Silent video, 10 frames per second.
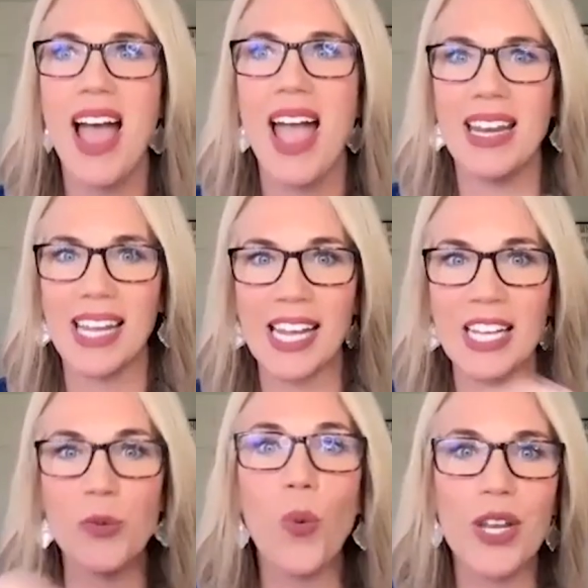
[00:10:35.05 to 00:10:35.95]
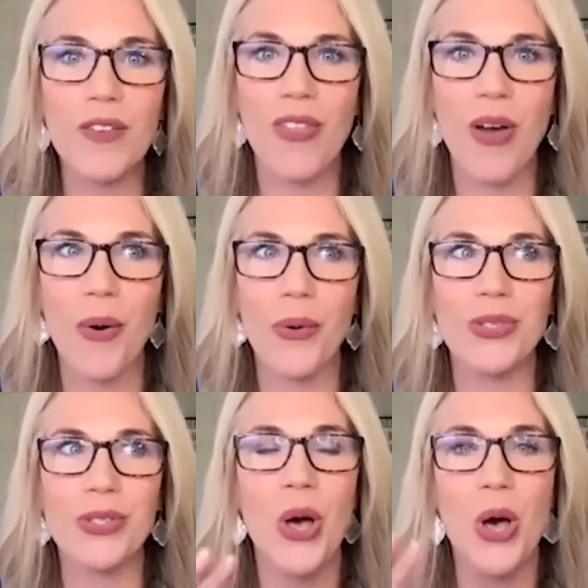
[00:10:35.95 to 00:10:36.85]
And each one of
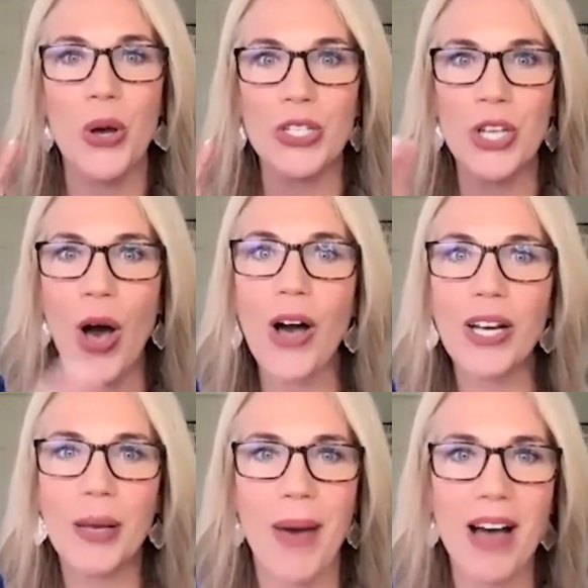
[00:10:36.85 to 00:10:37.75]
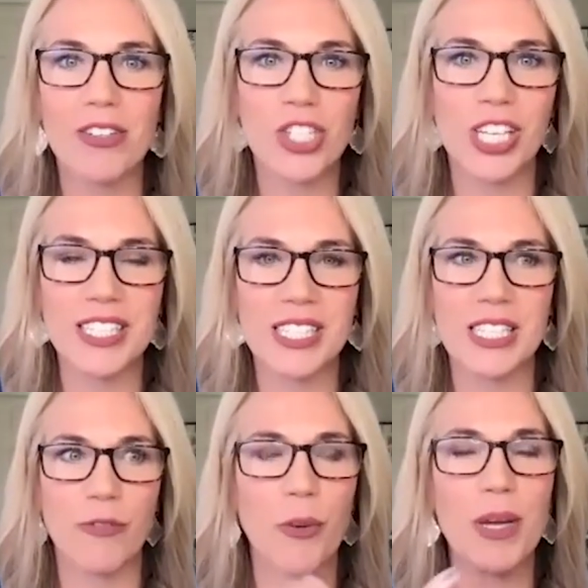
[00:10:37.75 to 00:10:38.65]
those talk about
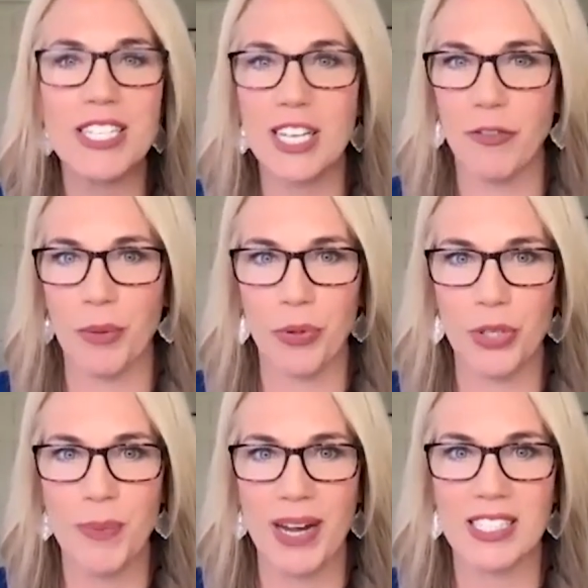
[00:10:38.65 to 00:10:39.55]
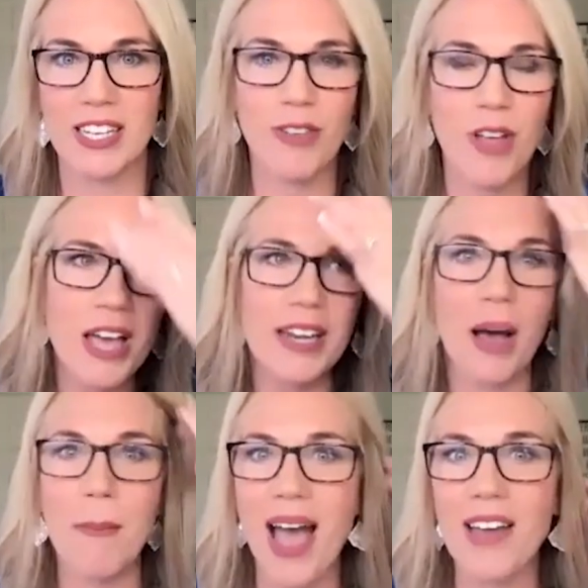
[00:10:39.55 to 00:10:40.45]
Jesus from a different perspective. Now,
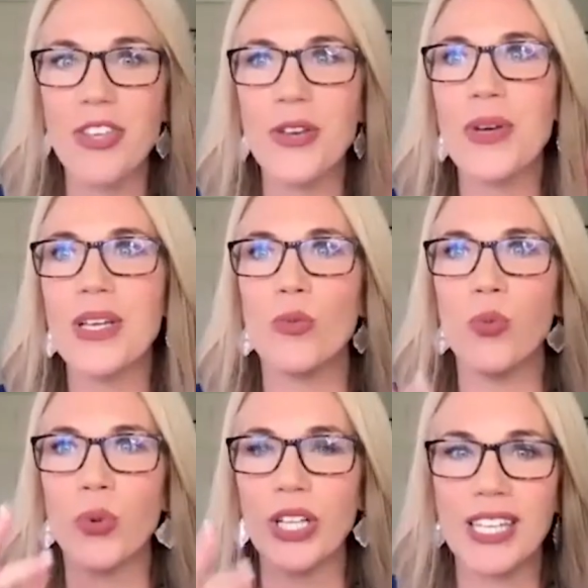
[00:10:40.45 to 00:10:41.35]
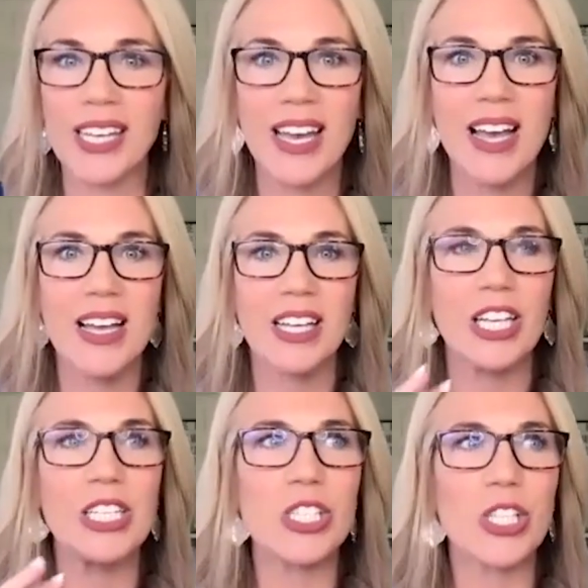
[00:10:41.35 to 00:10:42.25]
Matthew is really
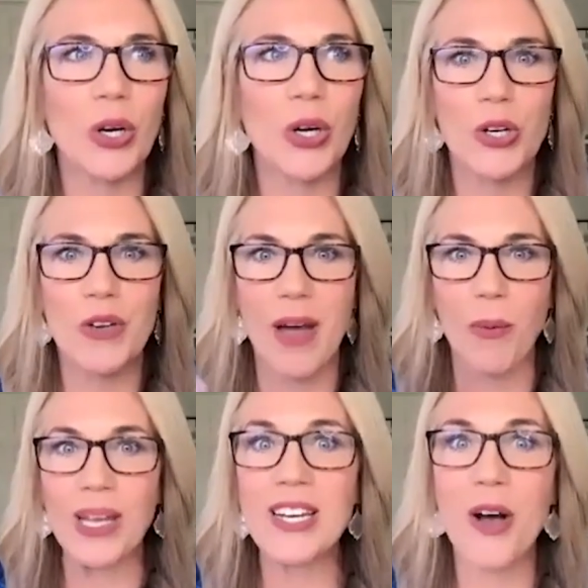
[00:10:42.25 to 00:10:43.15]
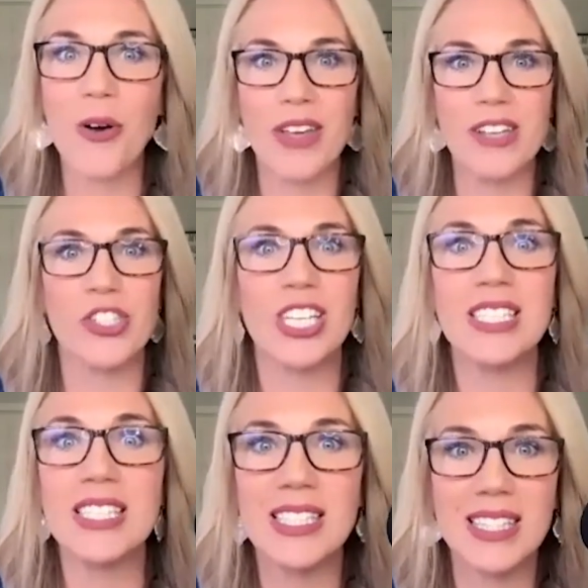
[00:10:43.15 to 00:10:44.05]
concerned that we know that
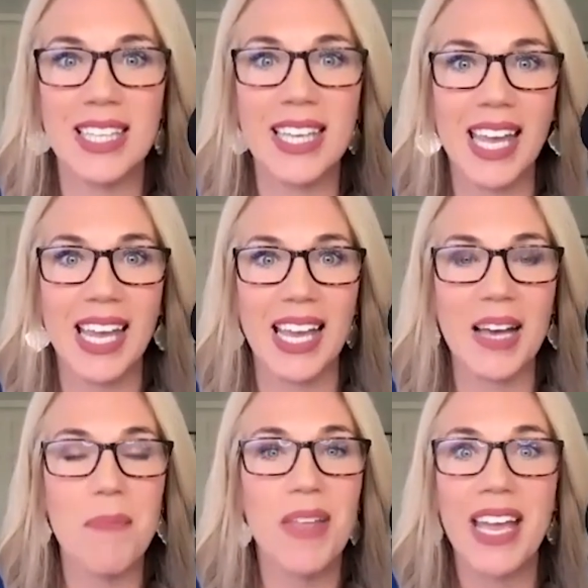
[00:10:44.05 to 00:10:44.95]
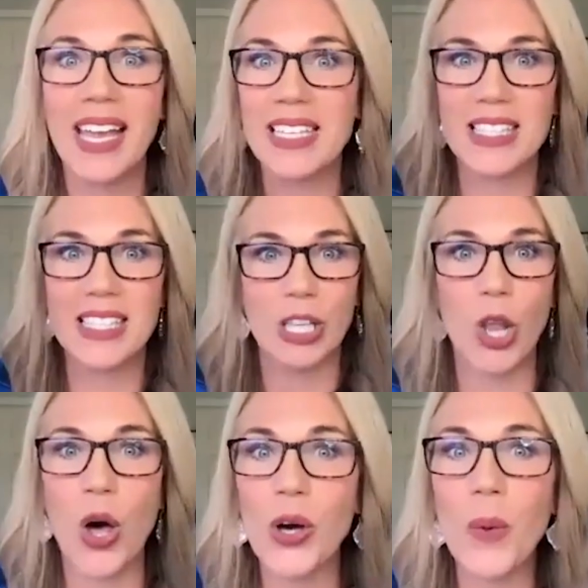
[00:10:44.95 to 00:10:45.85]
Jesus is the king. He is this
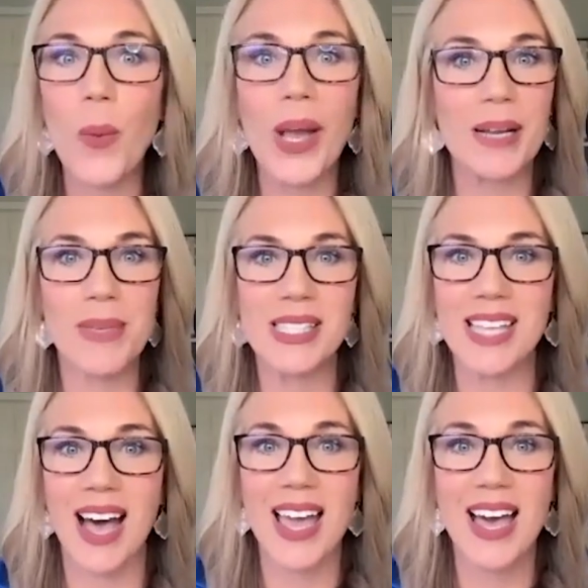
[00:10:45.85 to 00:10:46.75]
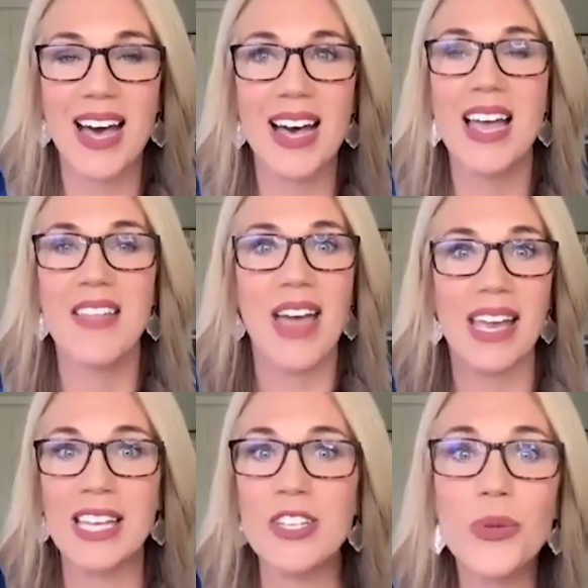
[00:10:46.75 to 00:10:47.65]
long awaited Messiah
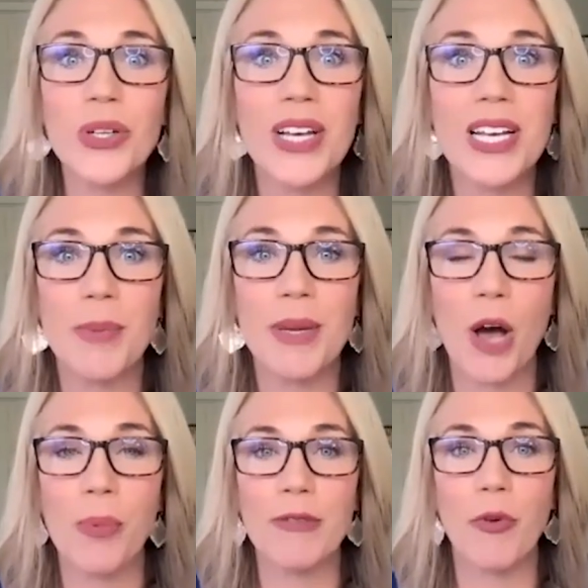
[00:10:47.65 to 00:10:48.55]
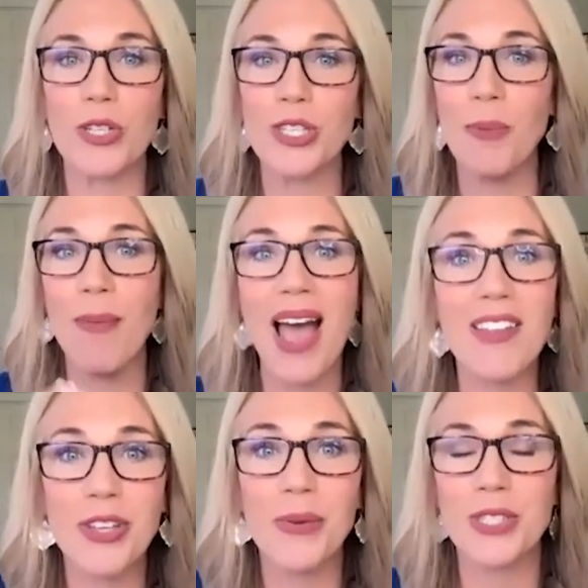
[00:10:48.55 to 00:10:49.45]
that Israel has been hoping for. So,
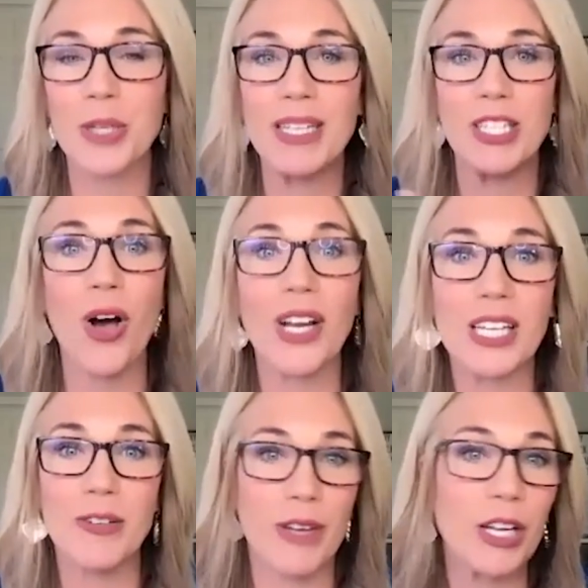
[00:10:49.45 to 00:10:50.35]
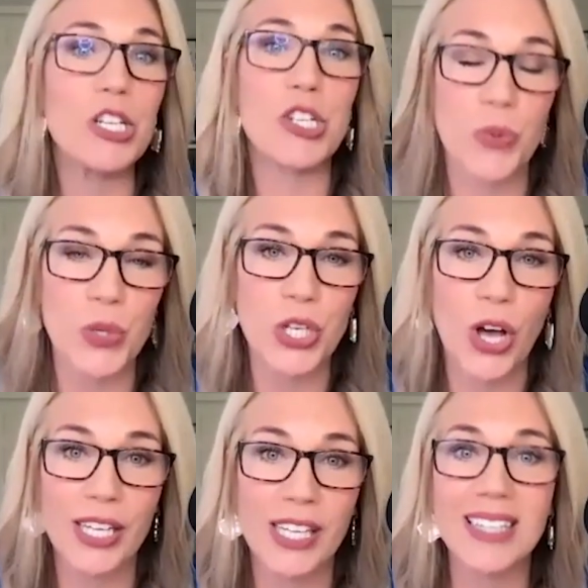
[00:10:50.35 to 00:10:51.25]
Matthew is going to be talking to a very Jewish
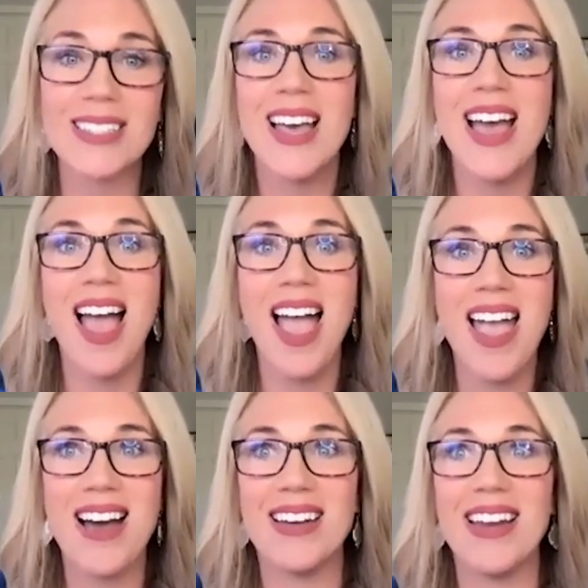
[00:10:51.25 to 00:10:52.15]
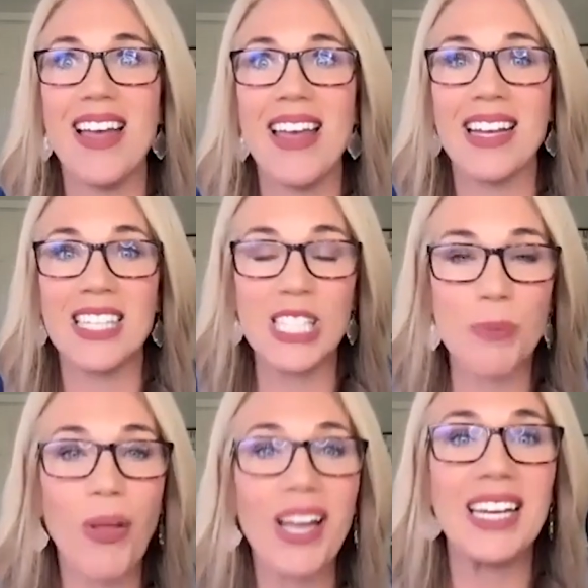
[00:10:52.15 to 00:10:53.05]
audience and
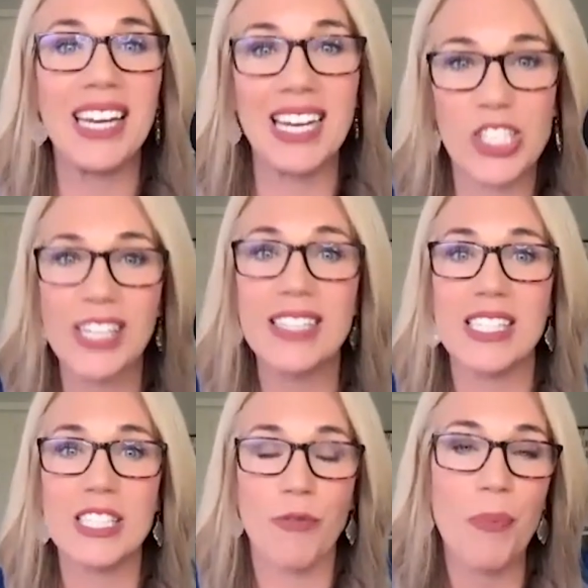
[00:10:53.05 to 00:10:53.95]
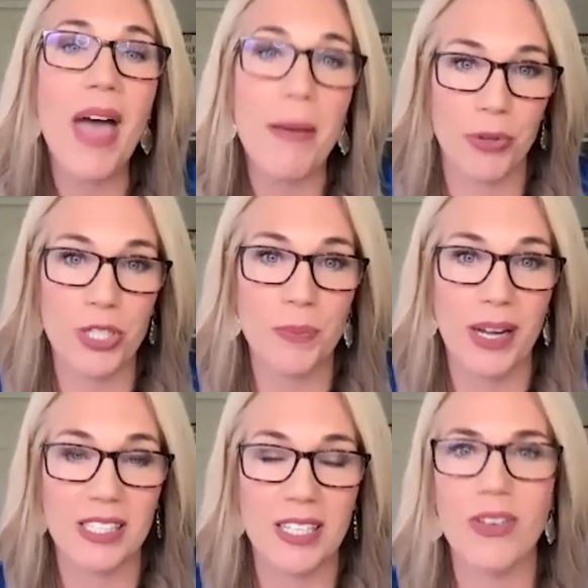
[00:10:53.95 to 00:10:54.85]
explaining Jesus from that
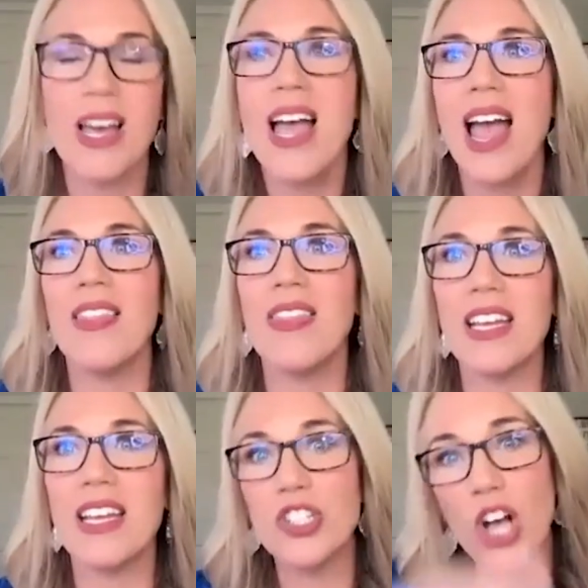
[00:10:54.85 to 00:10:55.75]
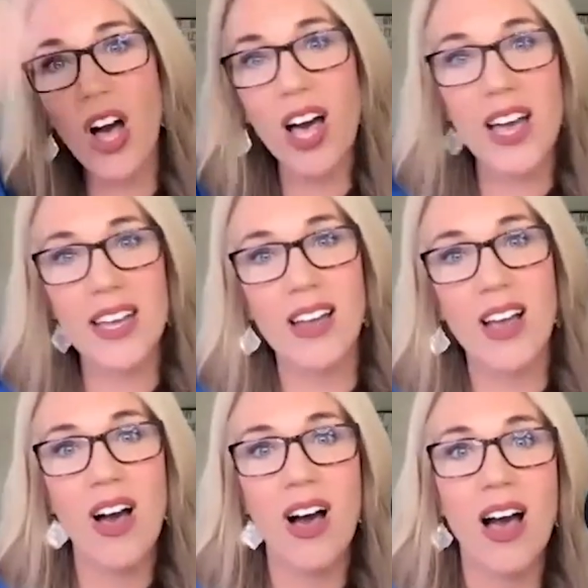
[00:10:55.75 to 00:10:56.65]
perspective. And then John
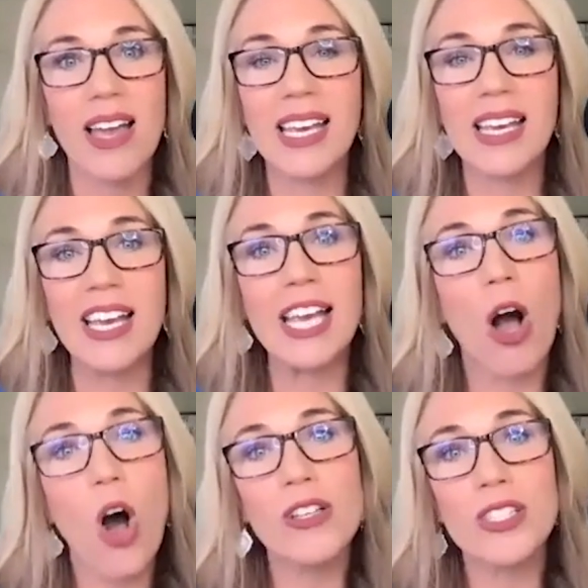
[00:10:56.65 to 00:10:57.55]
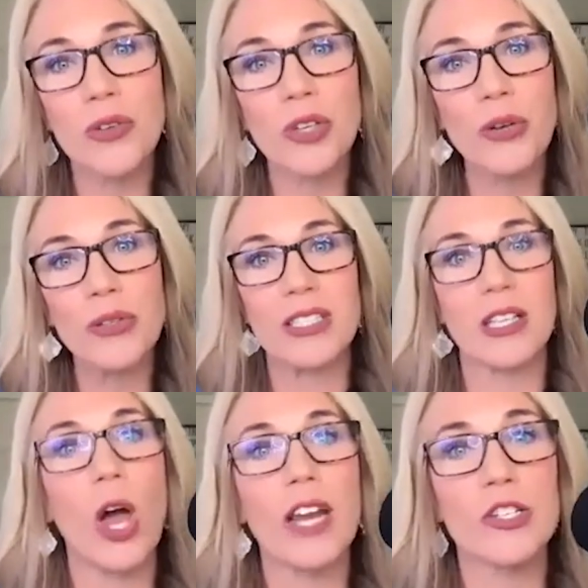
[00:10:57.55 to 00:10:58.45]
he he also uses
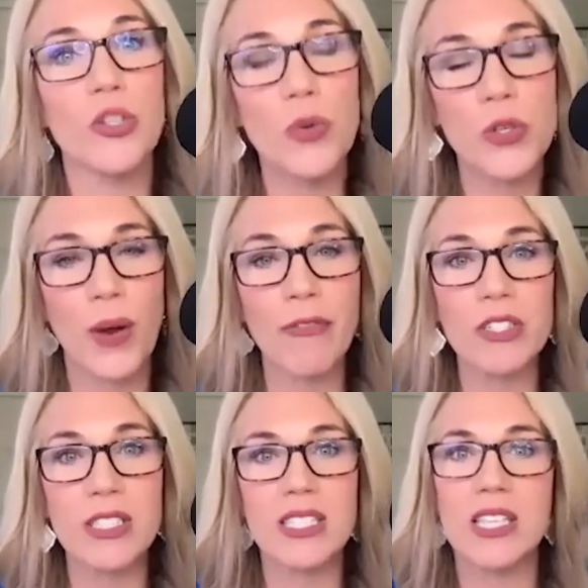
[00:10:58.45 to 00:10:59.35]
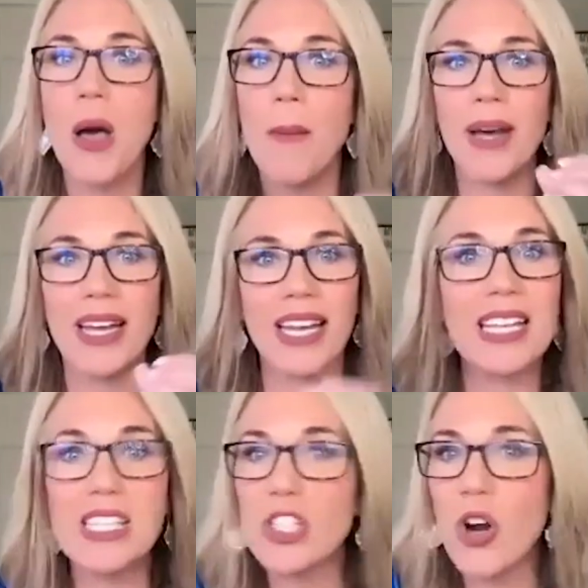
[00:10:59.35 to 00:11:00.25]
a lot of Jewish references, but he
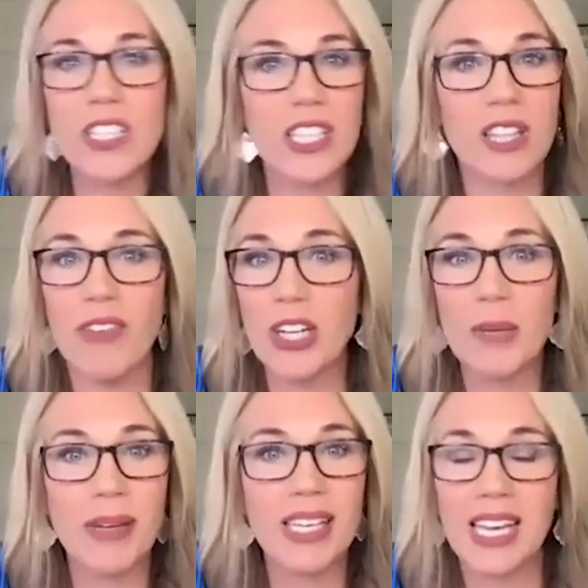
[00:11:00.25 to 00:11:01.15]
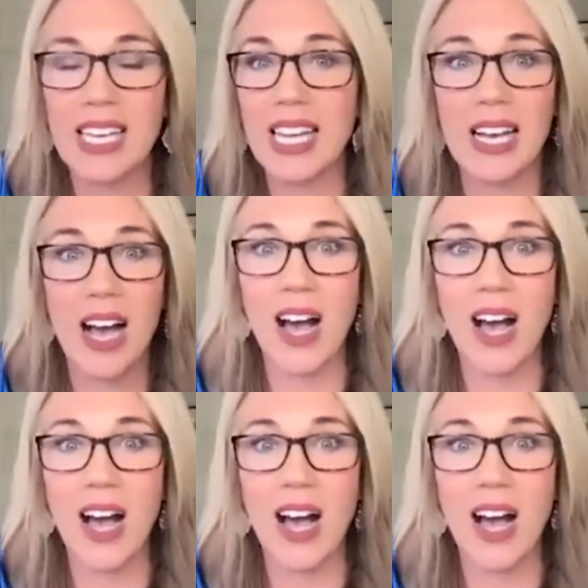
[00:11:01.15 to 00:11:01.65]
starts at the very beginning